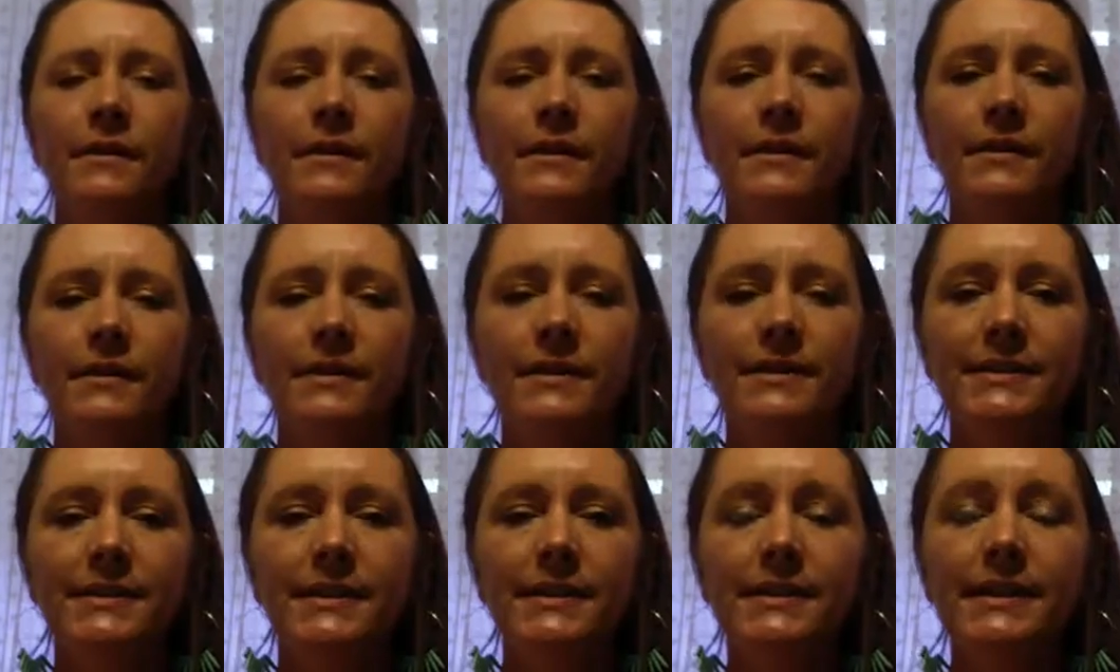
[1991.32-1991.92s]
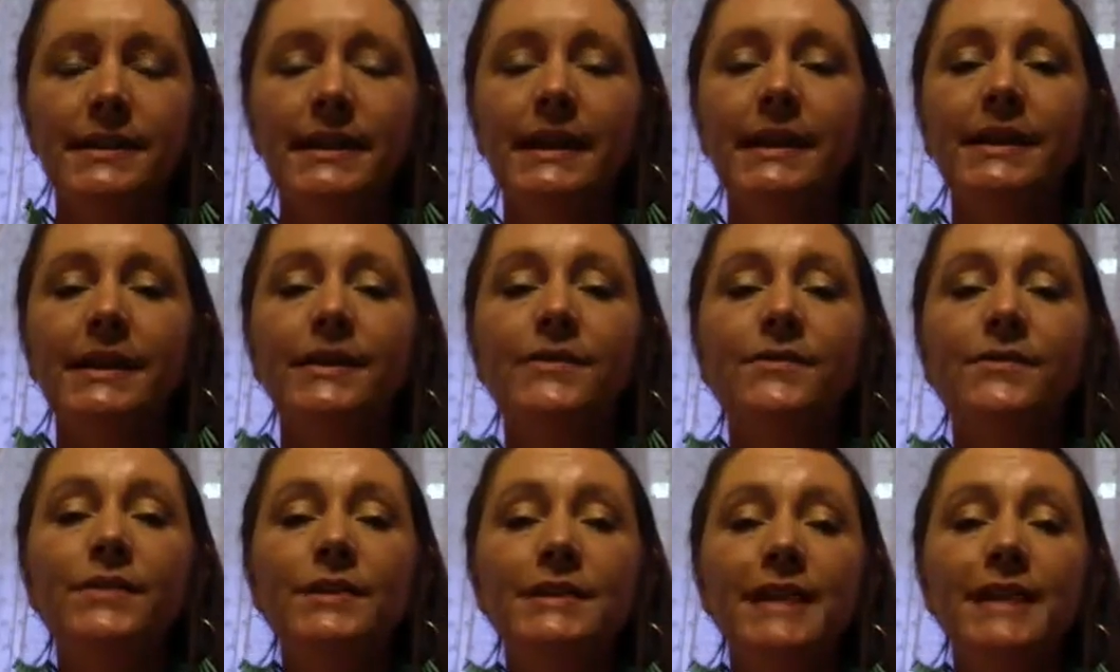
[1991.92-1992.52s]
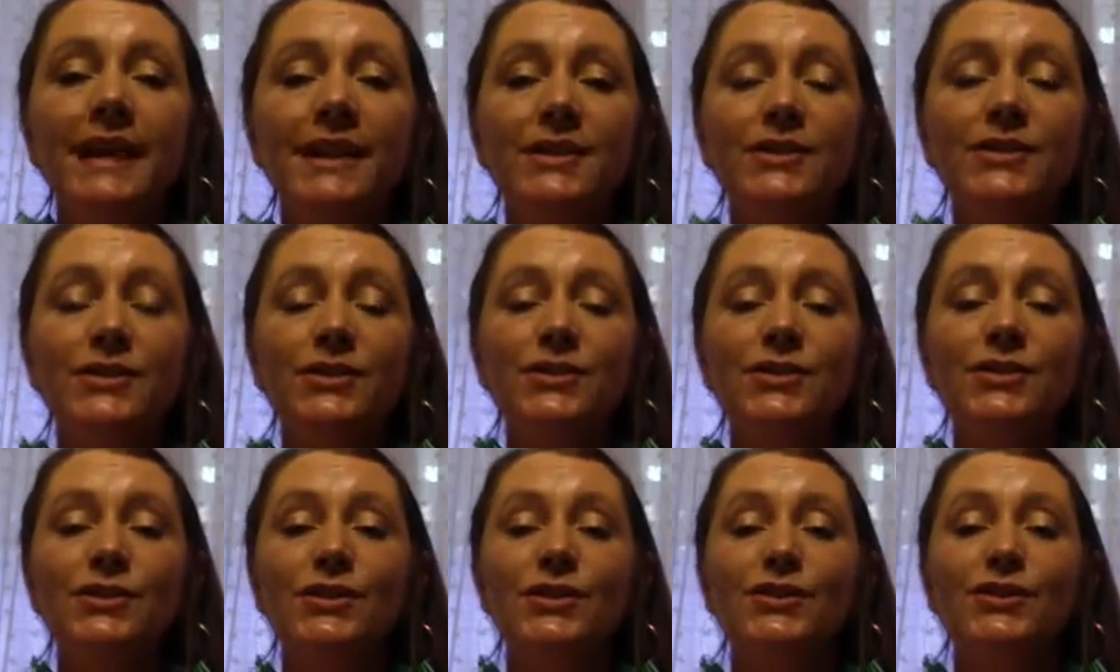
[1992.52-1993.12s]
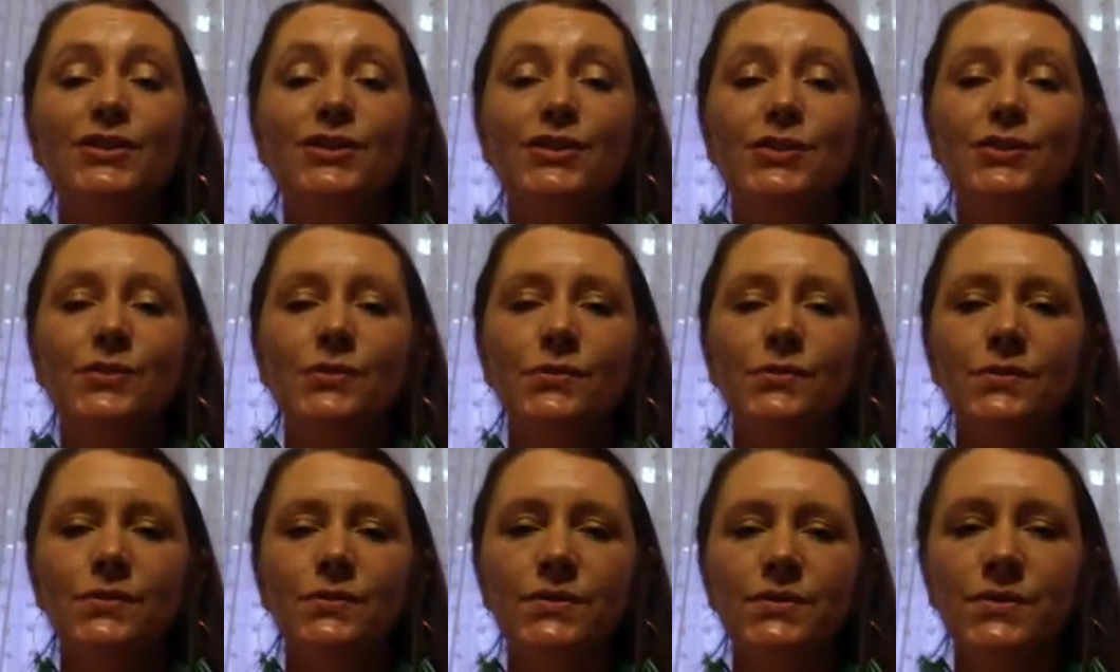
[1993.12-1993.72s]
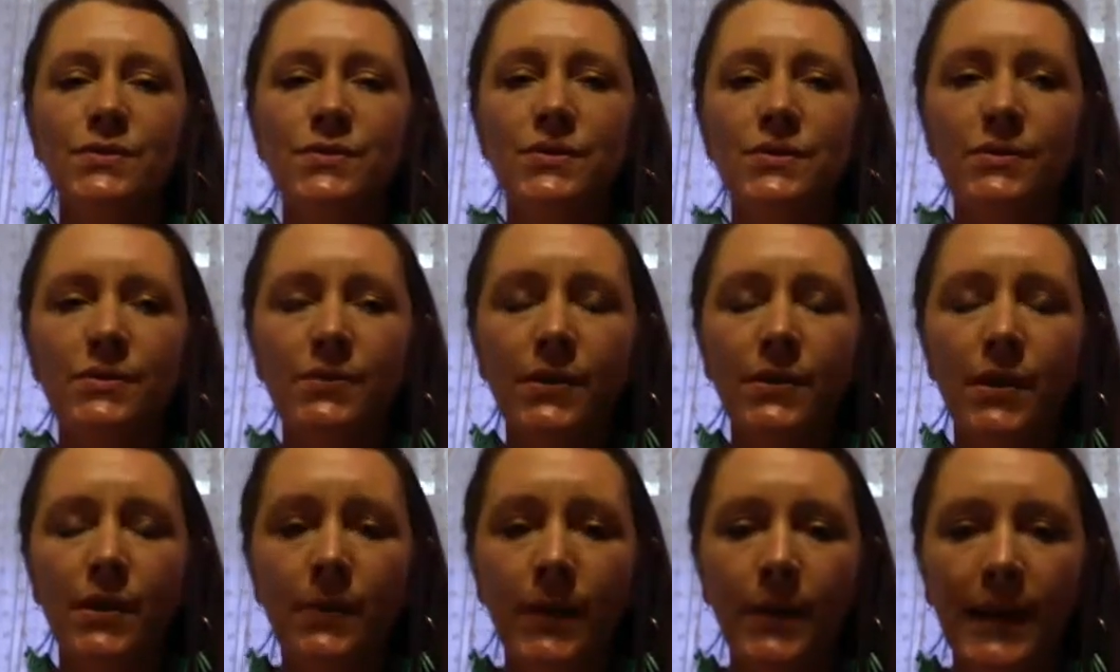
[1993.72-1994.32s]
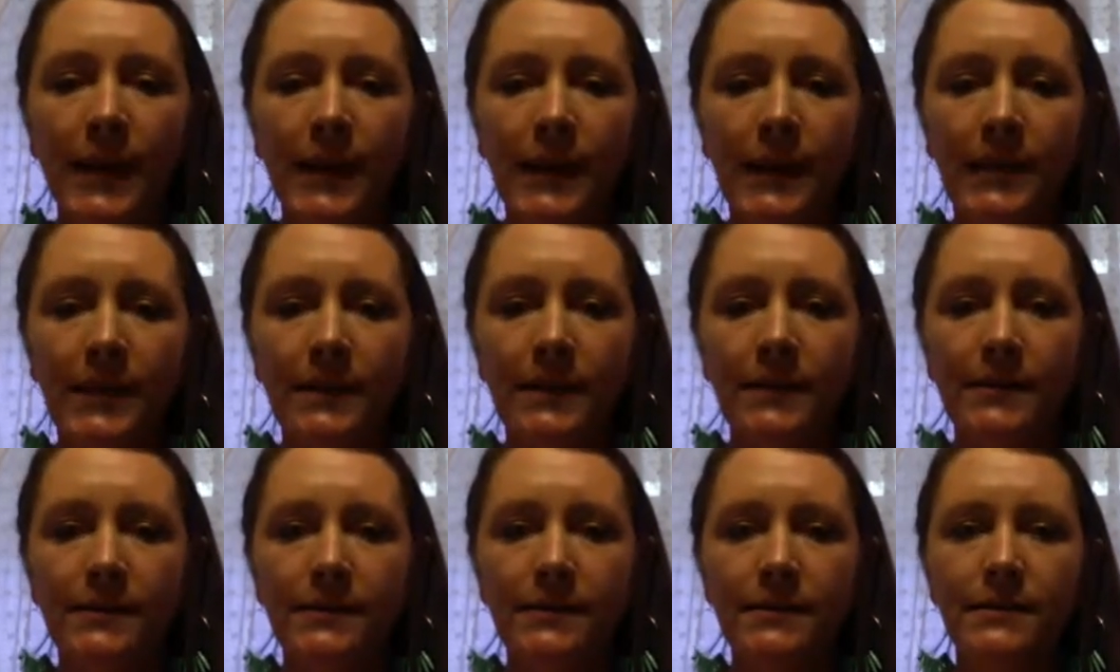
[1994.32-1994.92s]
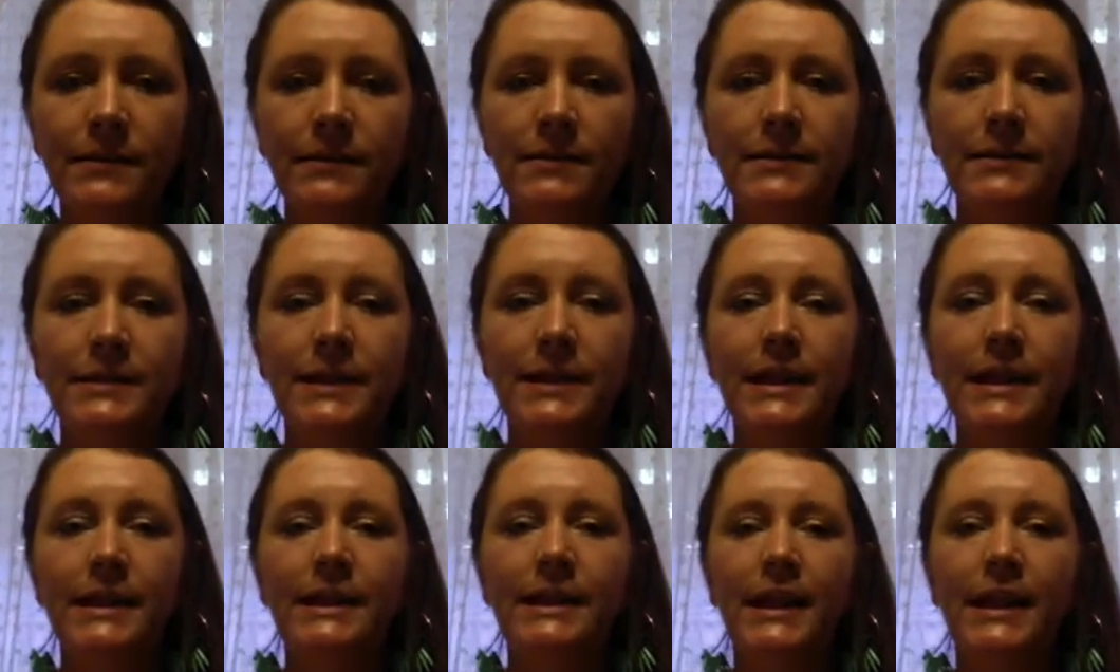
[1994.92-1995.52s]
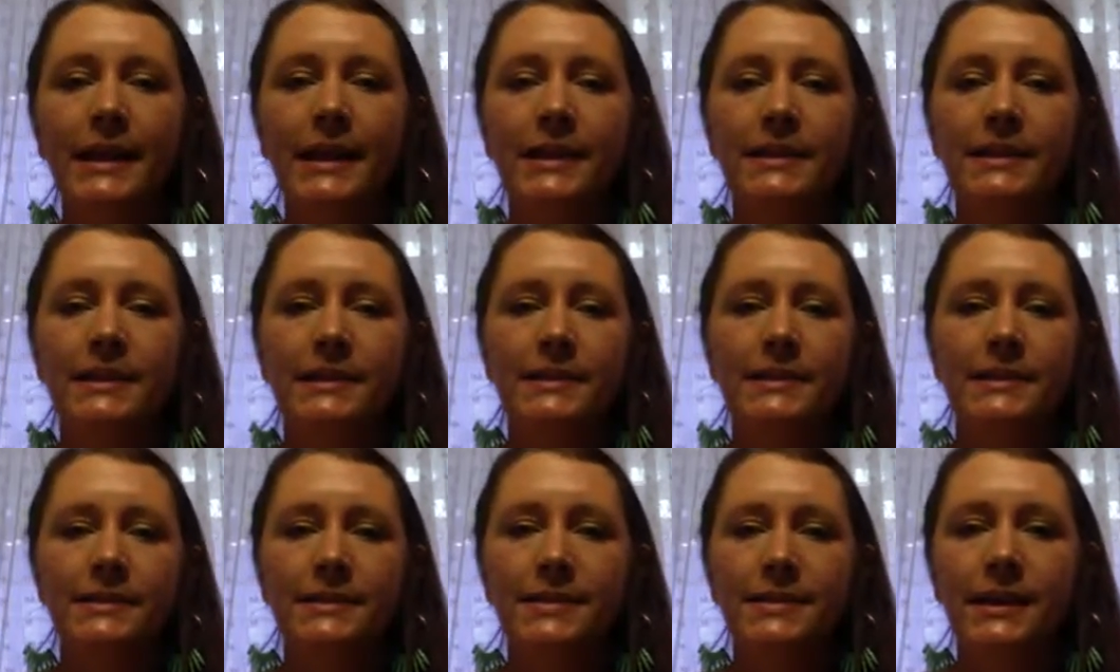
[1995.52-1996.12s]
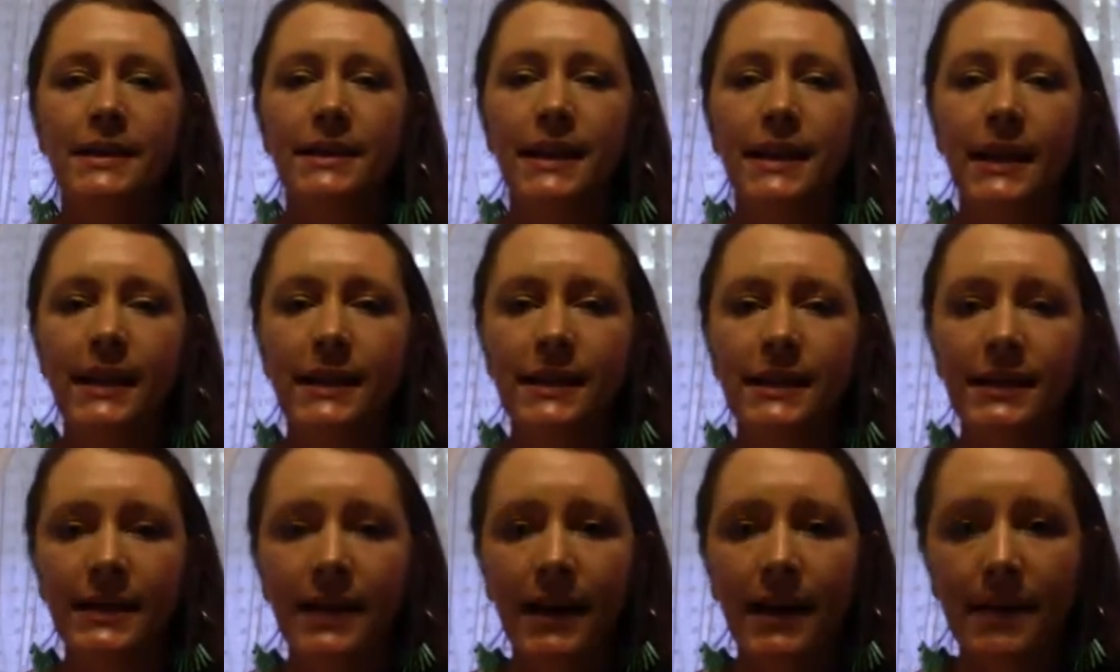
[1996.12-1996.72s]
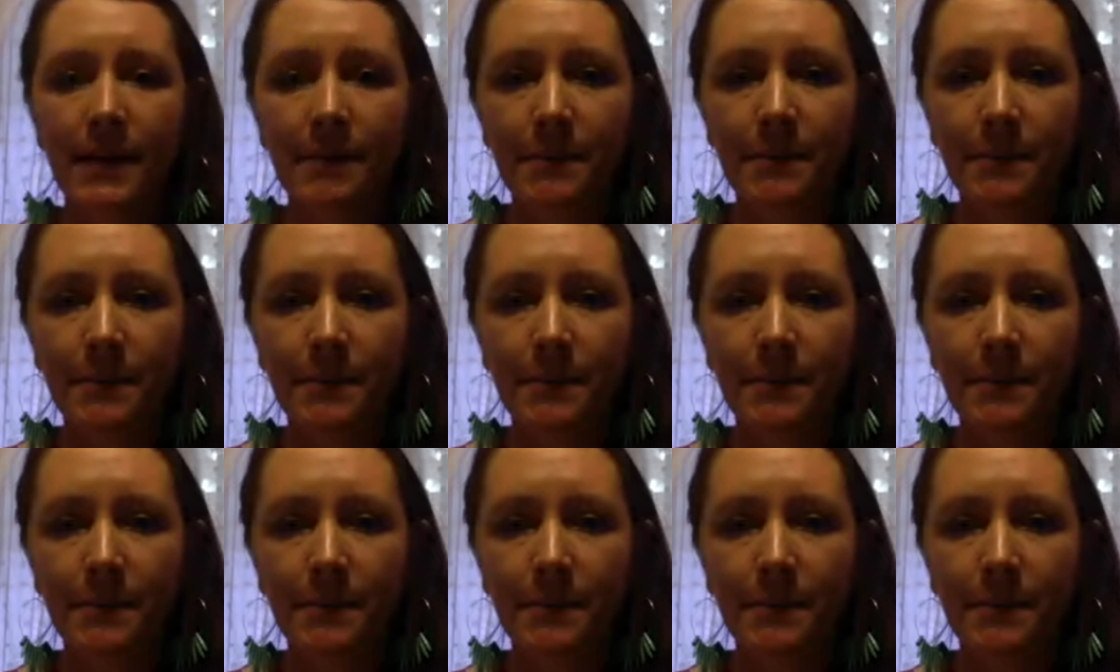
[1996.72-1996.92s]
This is the invitation to choose to awaken, to enlighten, to lighten up.